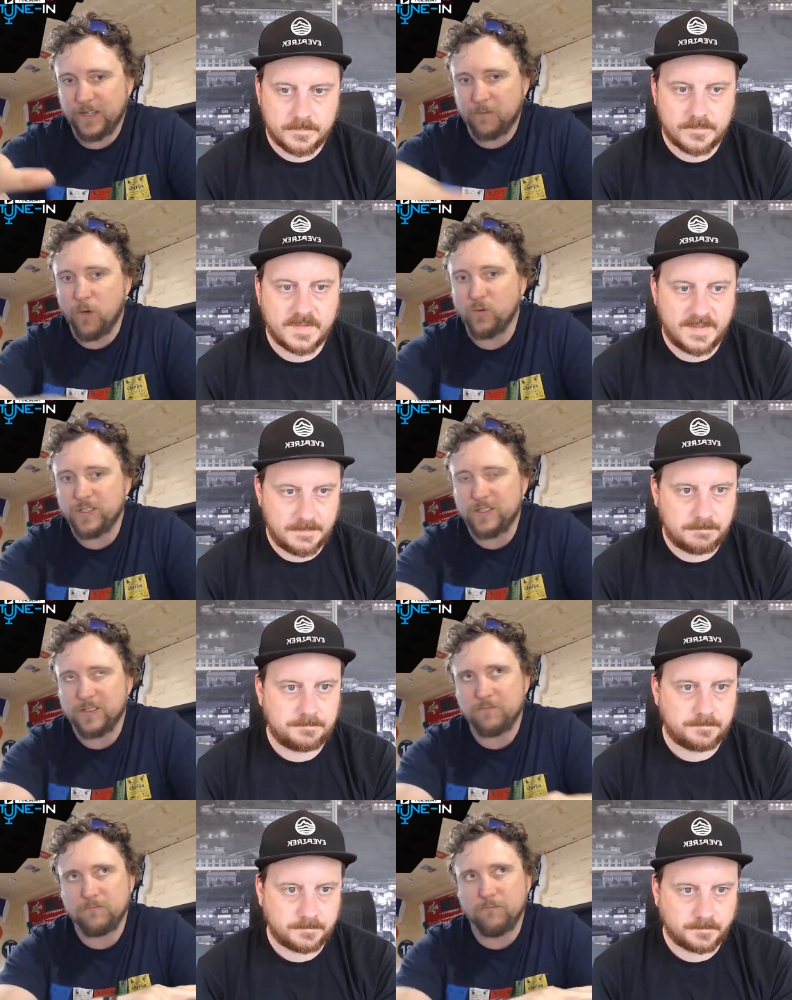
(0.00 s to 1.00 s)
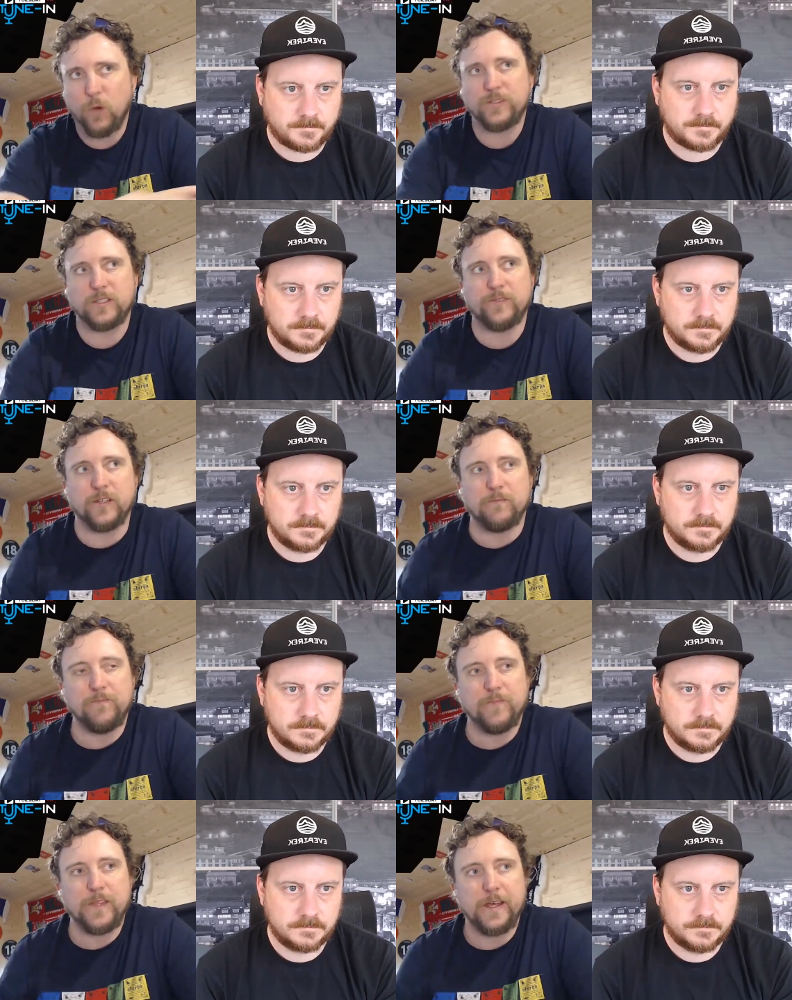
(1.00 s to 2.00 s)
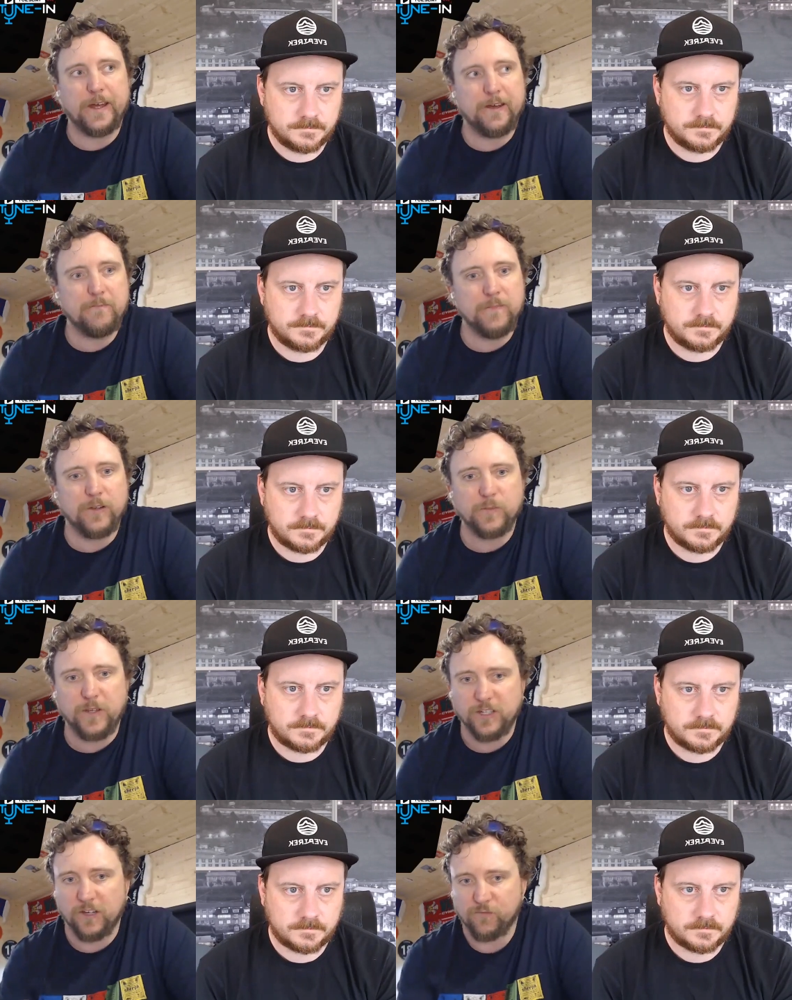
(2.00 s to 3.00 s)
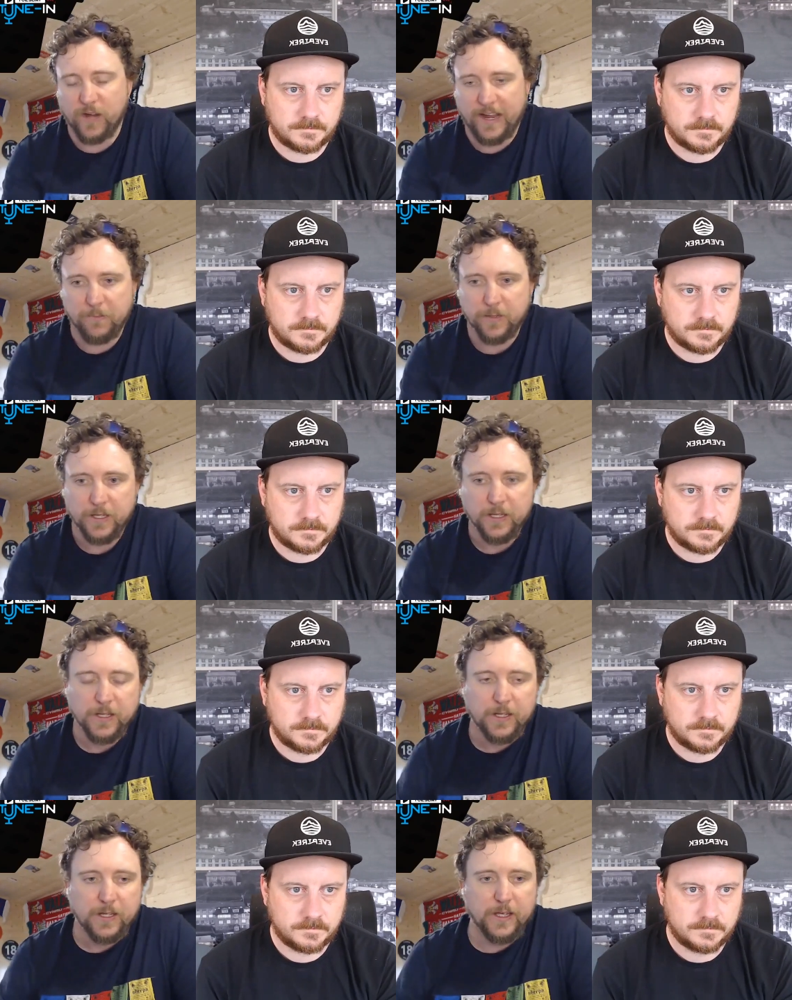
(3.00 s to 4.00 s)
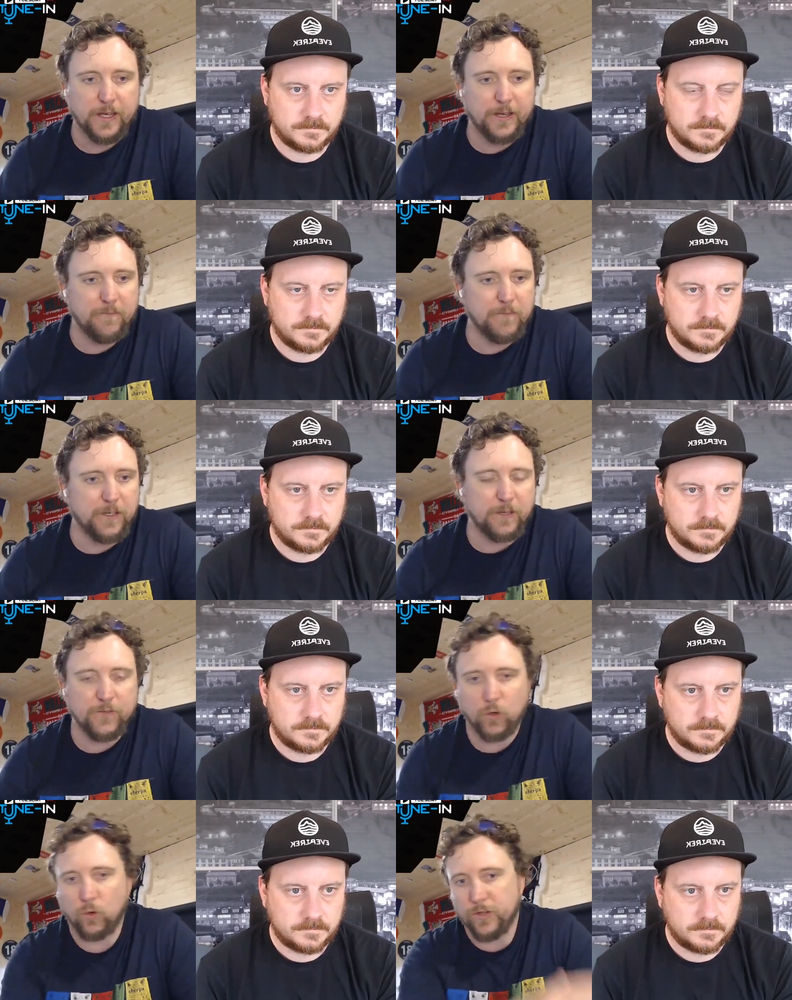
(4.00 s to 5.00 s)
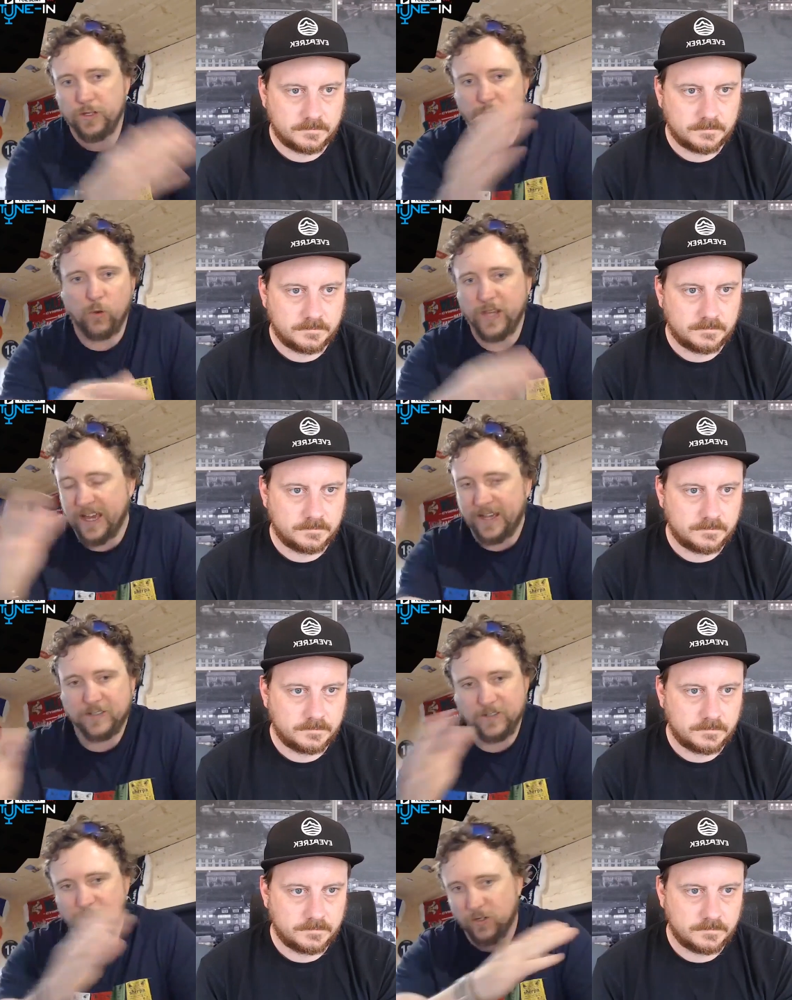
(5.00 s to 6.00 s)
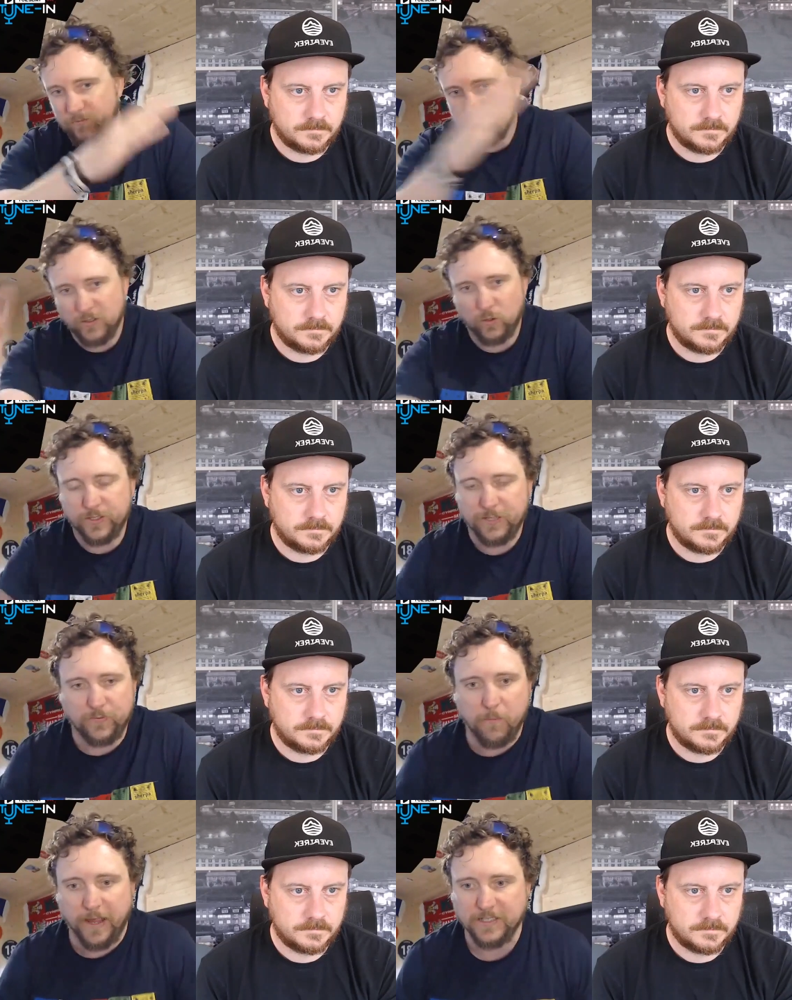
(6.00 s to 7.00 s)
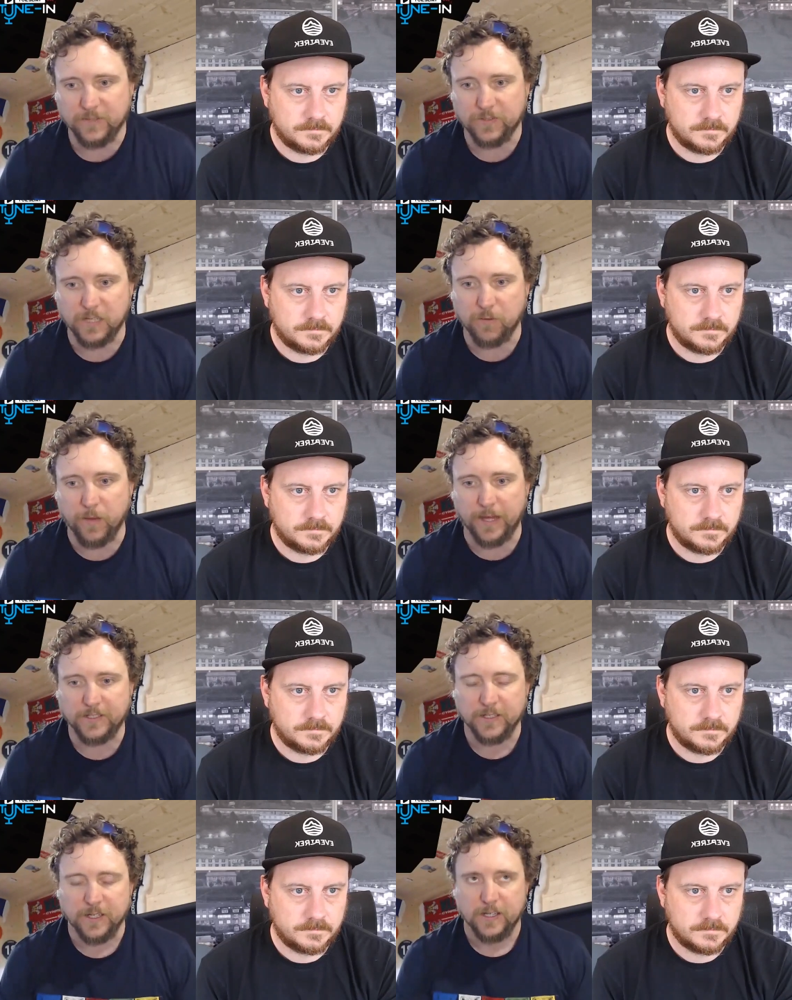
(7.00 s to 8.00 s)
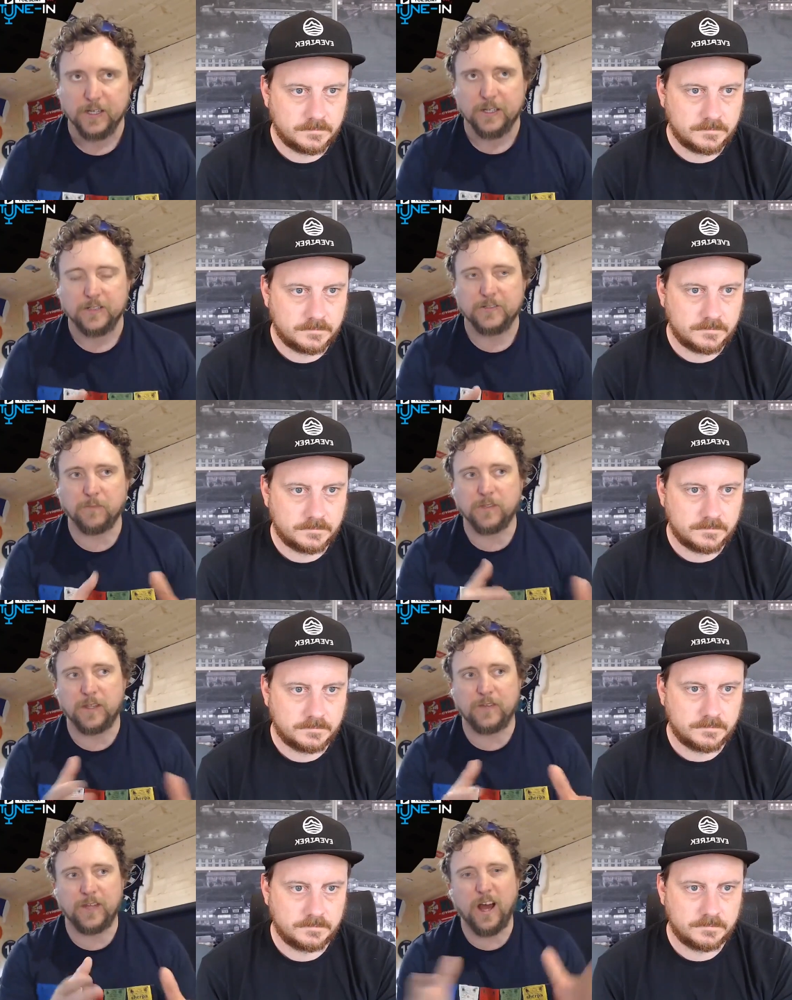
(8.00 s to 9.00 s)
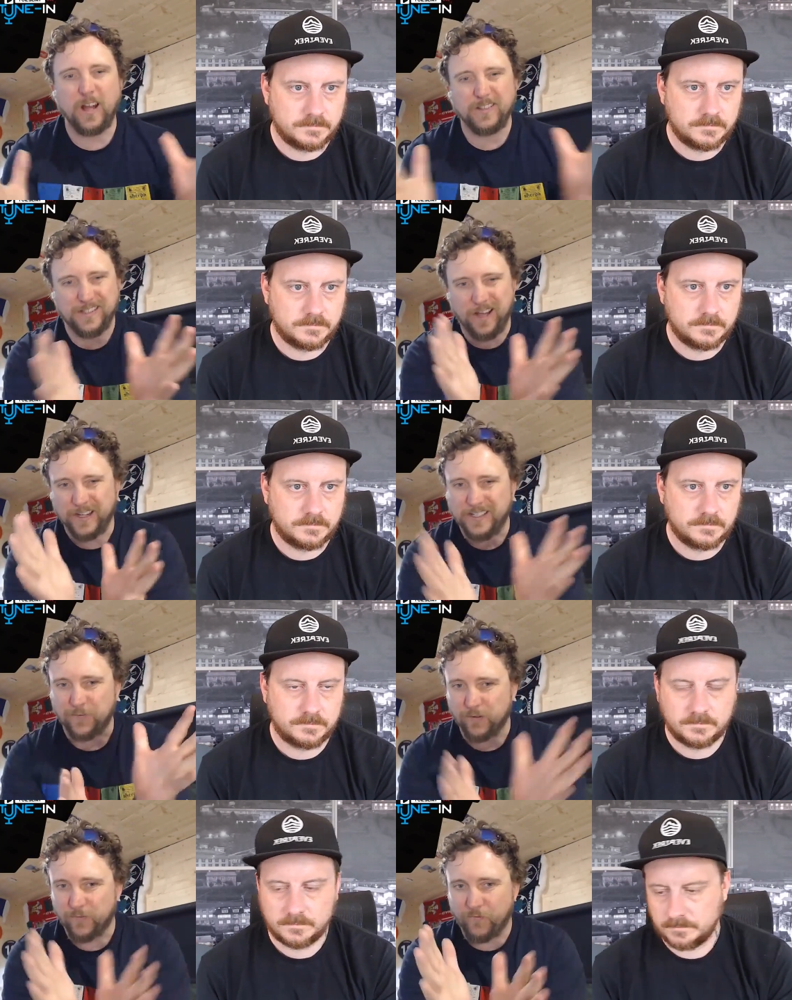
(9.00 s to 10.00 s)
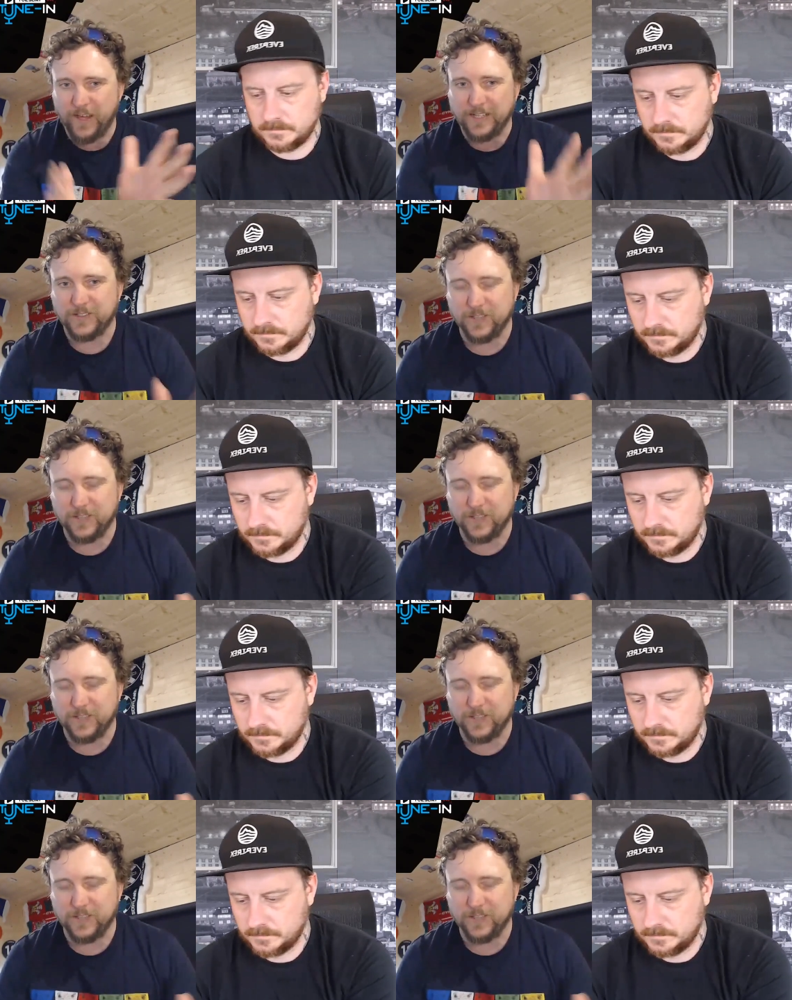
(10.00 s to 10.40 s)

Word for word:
Speaker 1: Now, most most of them, um, you know, especially like Rab, um, you know, you've got all the OEX, you've got all the different makes of sleeping bags. Some they, they are kind of different fits.